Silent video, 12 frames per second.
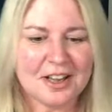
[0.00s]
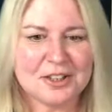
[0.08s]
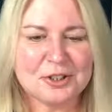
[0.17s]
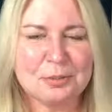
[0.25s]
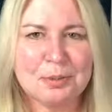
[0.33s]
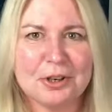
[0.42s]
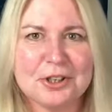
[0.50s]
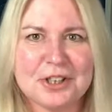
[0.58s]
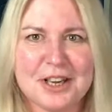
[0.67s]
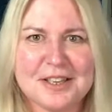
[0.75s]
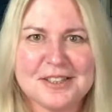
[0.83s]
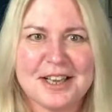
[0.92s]
I do
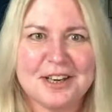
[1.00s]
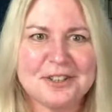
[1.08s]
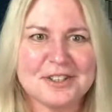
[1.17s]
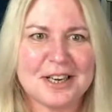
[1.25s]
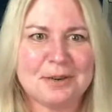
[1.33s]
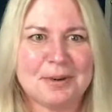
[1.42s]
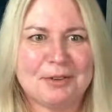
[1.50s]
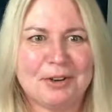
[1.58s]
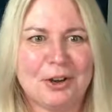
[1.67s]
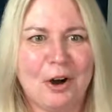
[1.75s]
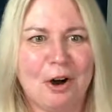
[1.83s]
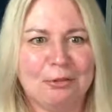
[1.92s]
apologise there. I just had a bit of a
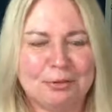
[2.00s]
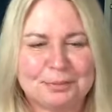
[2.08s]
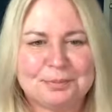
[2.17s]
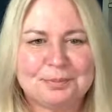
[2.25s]
cough.